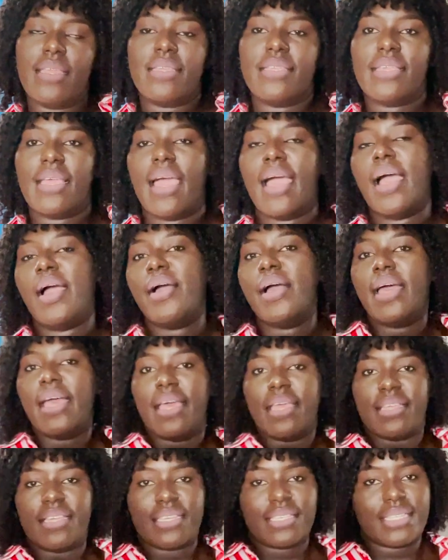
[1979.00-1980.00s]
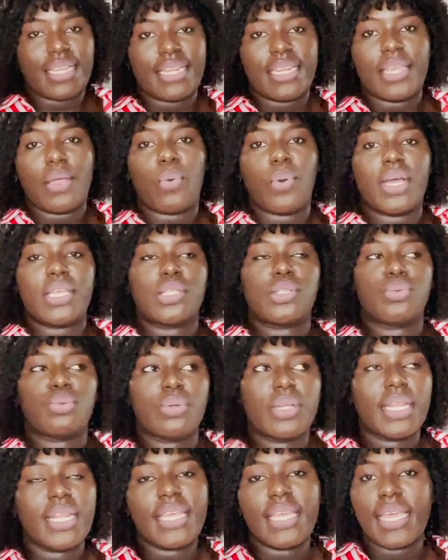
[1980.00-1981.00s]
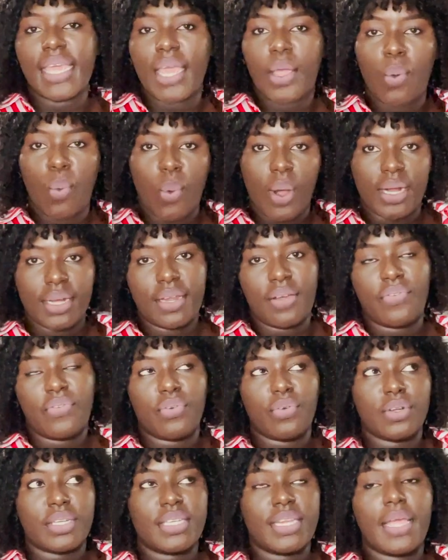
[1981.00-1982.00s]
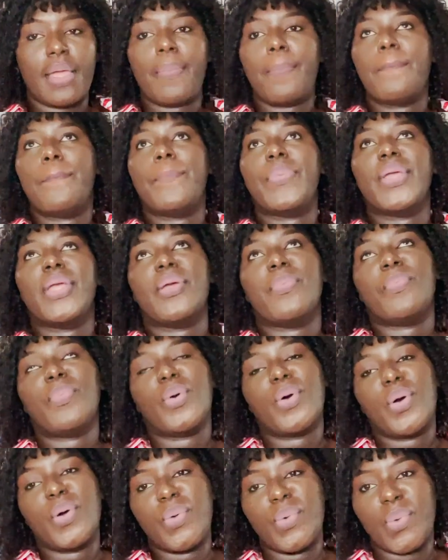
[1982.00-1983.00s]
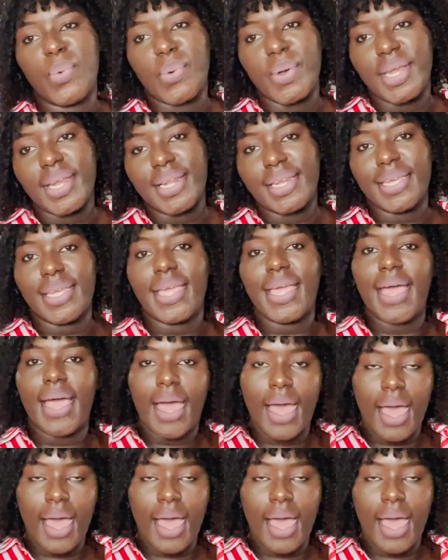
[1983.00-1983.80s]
Yeah, yesterday was really a wonderful day. People really